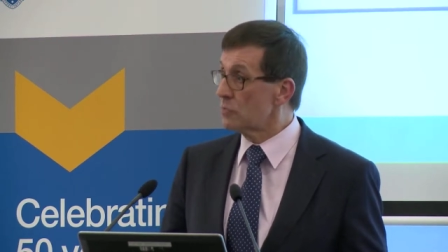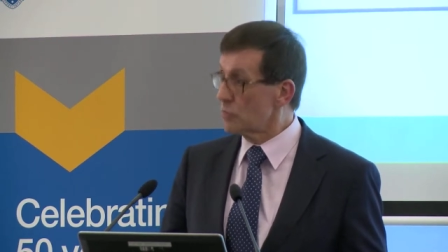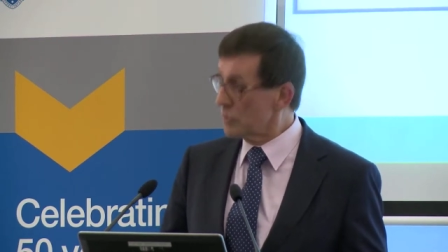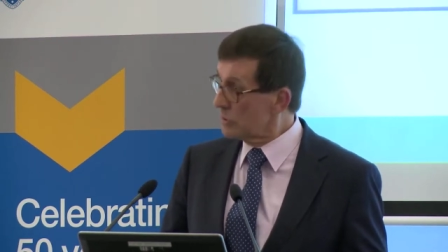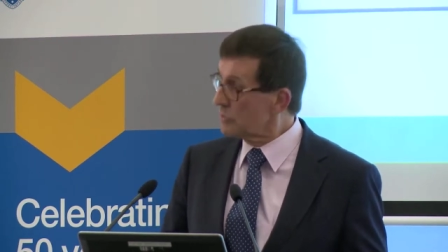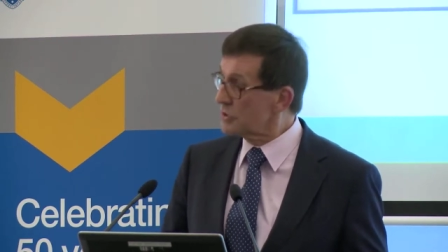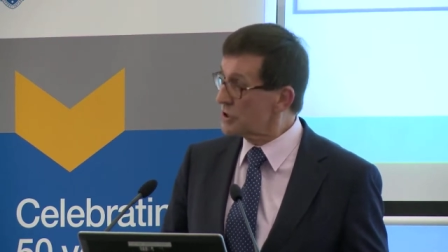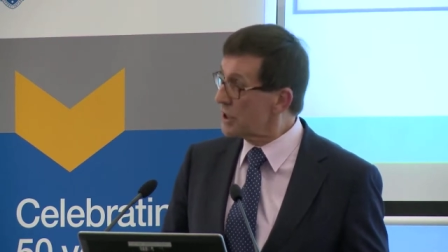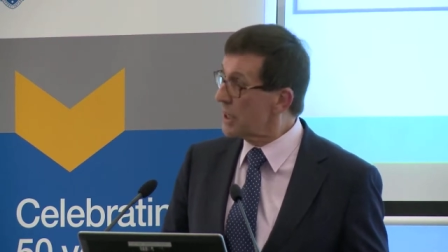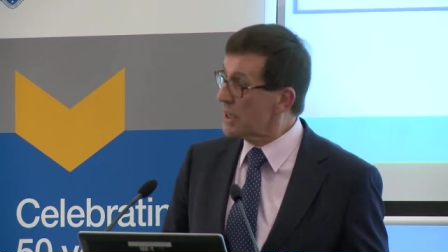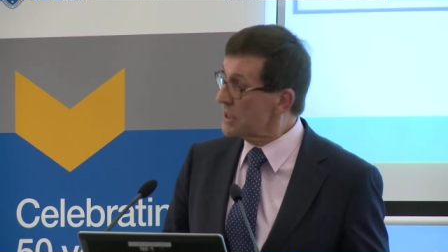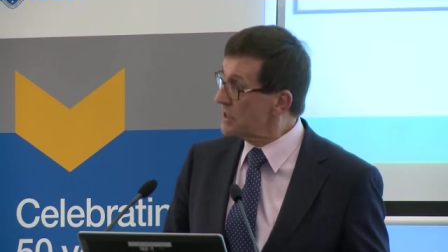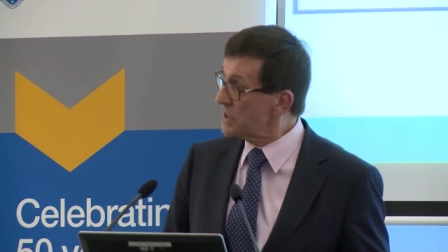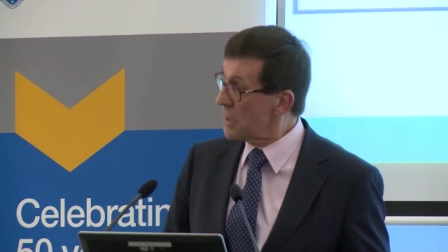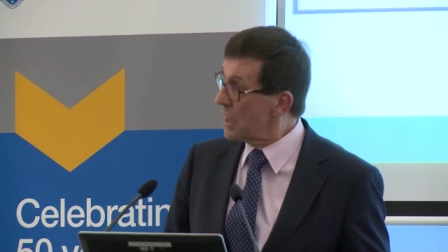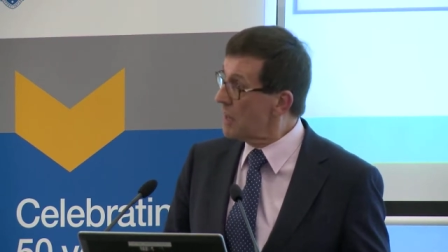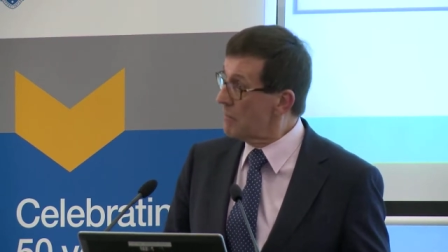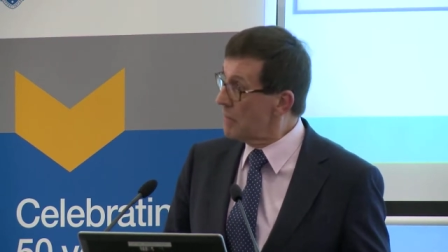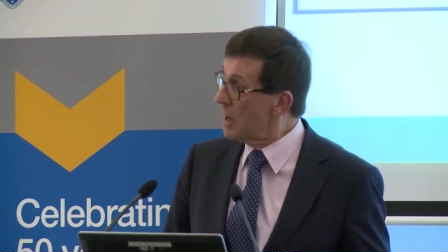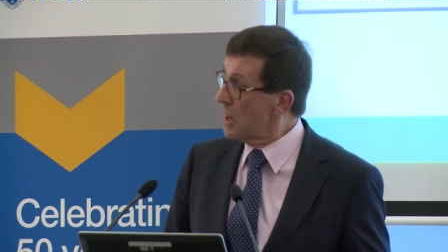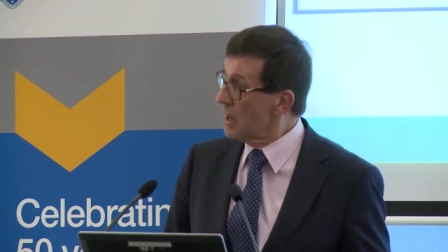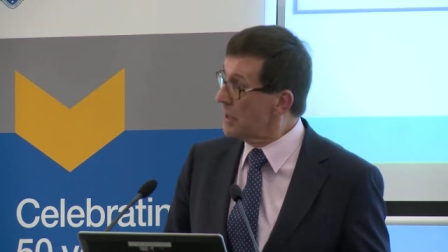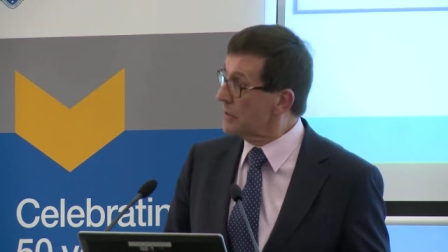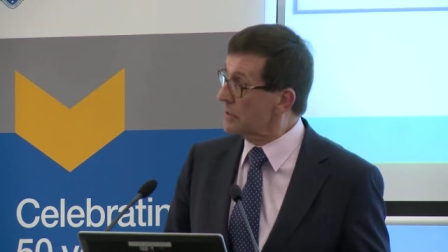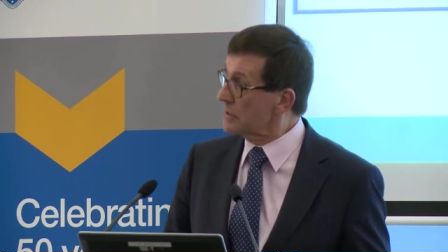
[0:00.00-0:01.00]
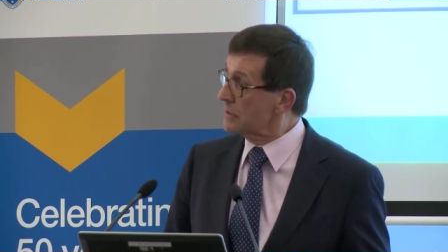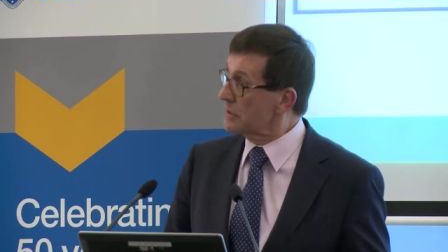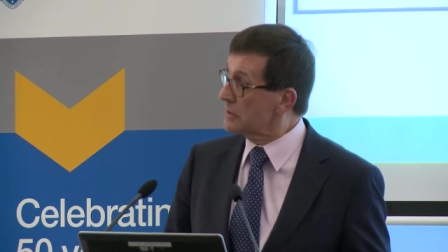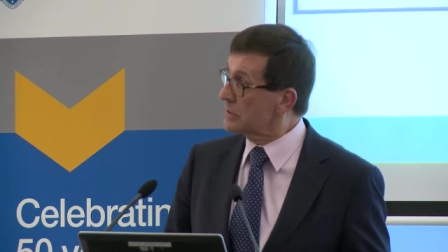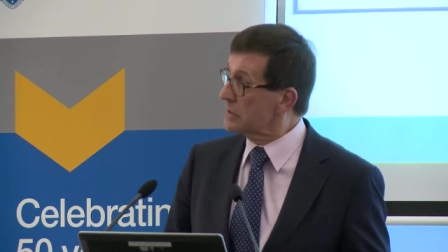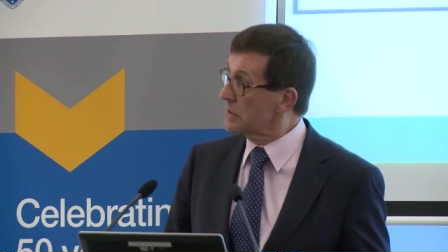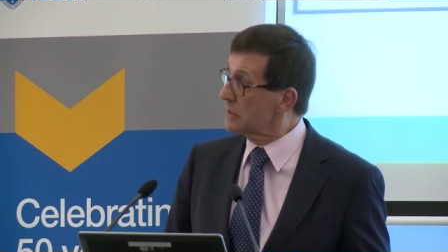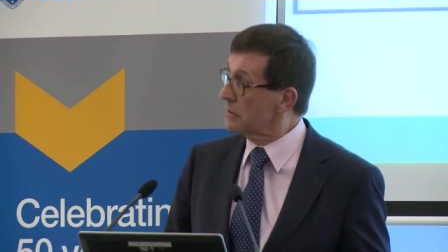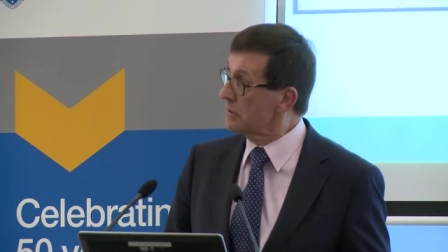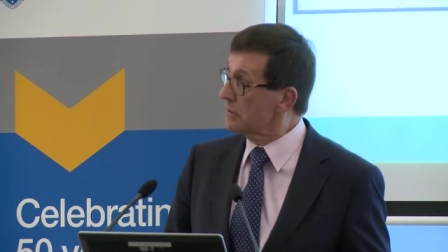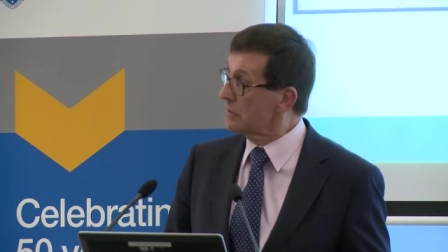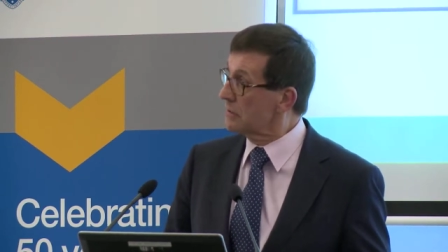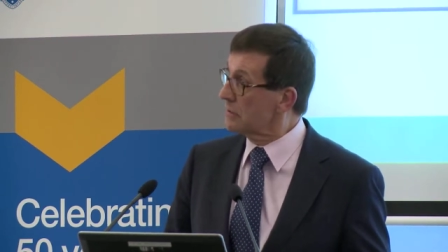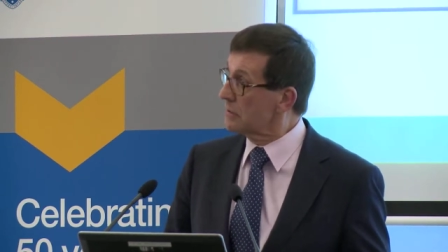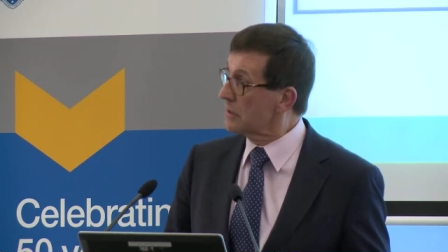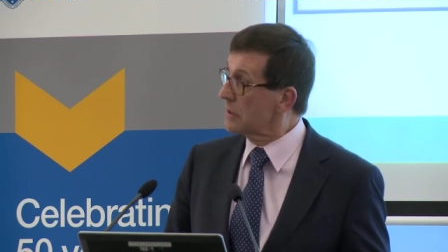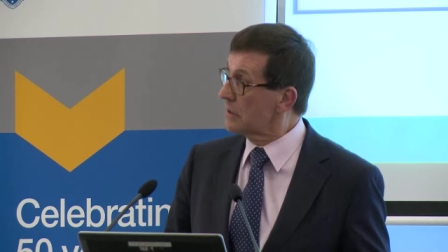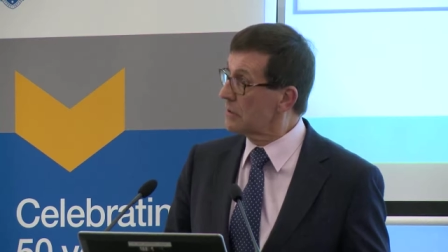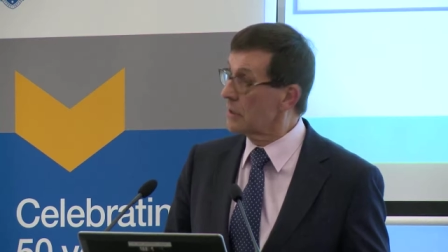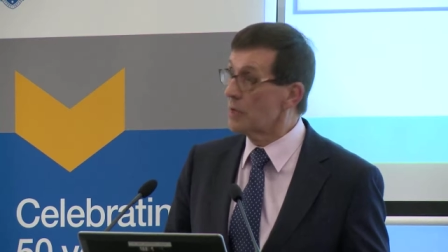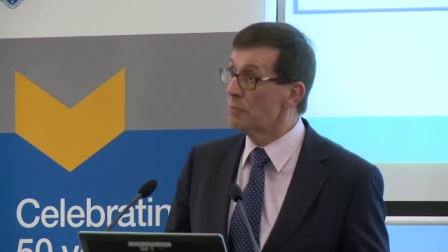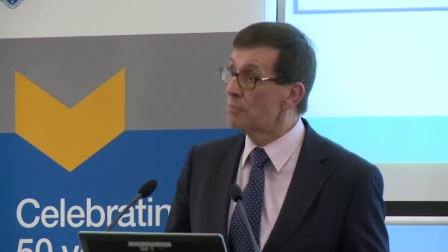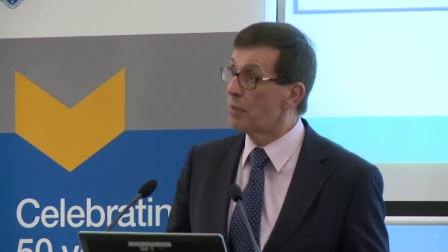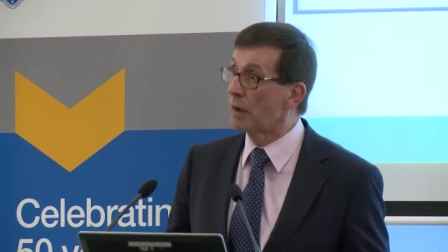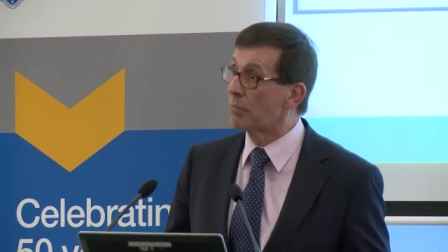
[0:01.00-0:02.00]
we'll change our minds. Right?
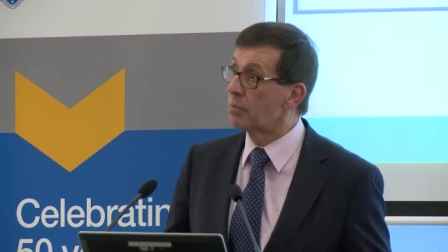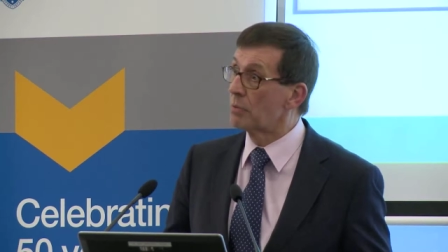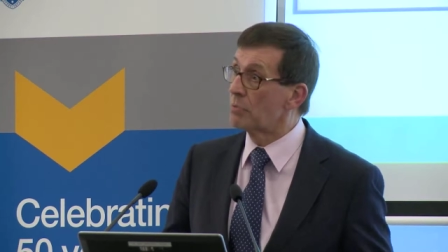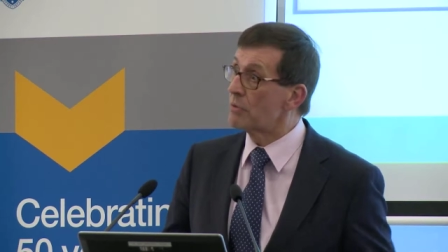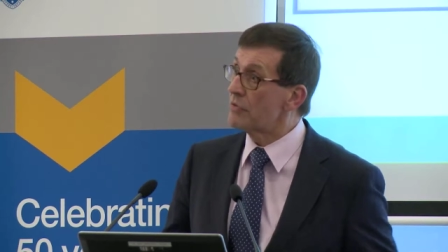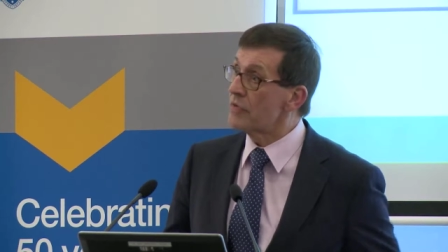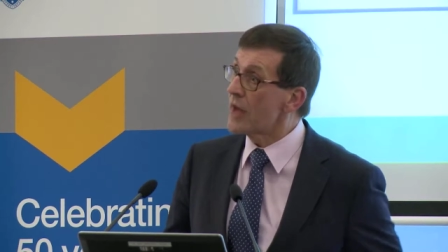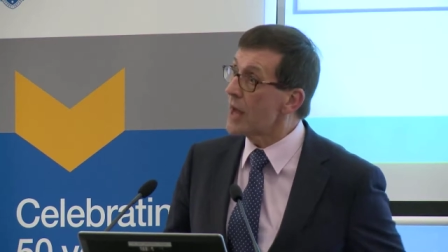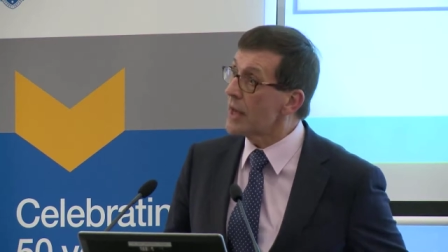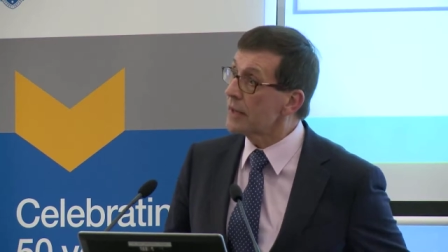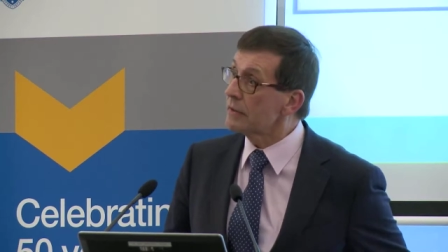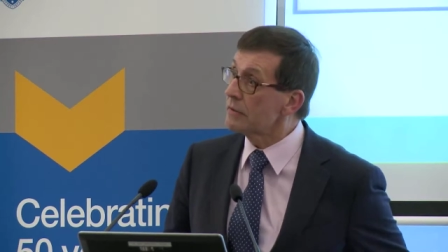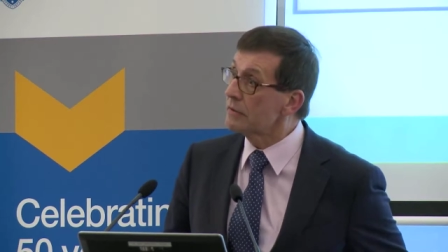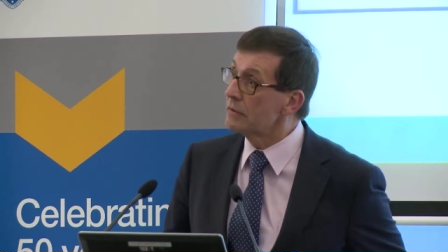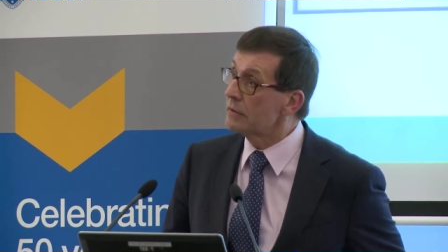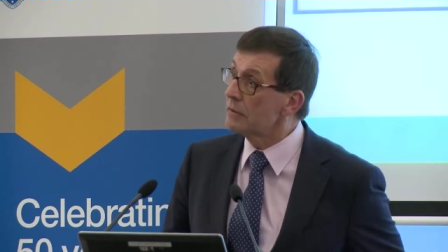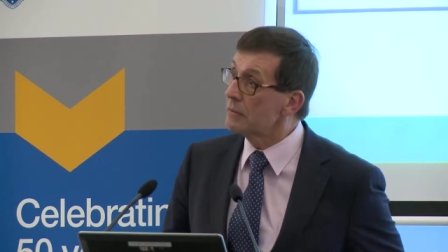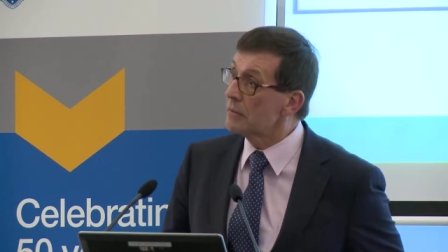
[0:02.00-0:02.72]
No problem with that.